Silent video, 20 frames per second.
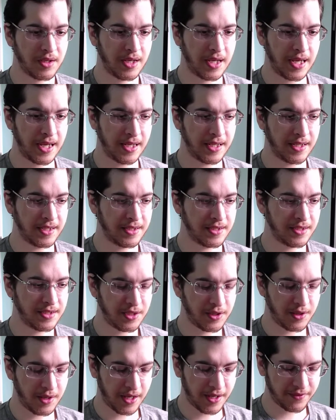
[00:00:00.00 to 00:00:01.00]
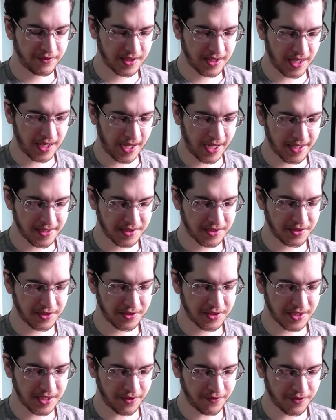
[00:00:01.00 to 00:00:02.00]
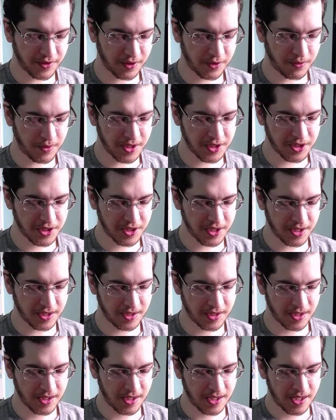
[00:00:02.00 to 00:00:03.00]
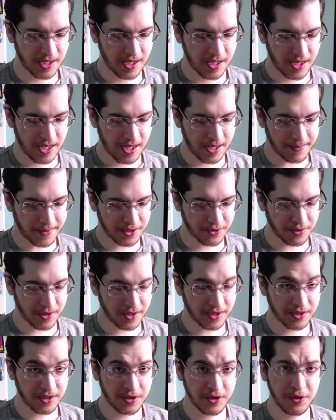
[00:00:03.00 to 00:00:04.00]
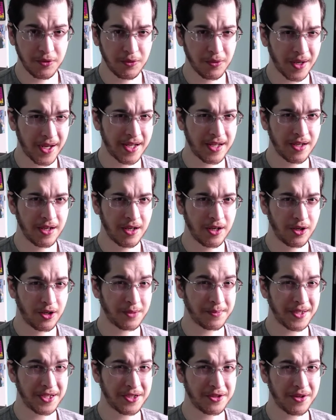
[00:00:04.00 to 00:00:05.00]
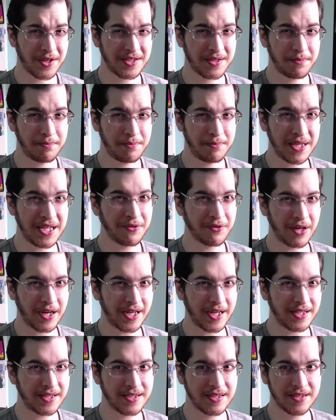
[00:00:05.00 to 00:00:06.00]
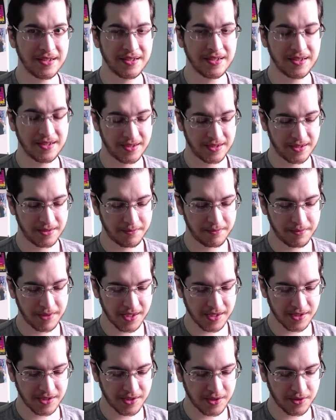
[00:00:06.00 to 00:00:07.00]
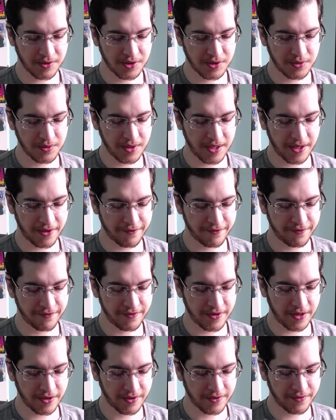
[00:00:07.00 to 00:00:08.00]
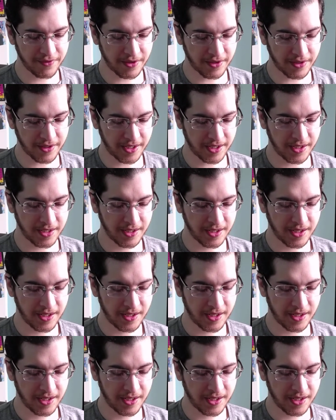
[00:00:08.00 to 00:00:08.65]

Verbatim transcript: and you have to ask yourself the question, am I trying to do right or am I trying to be right? Because those two have very, very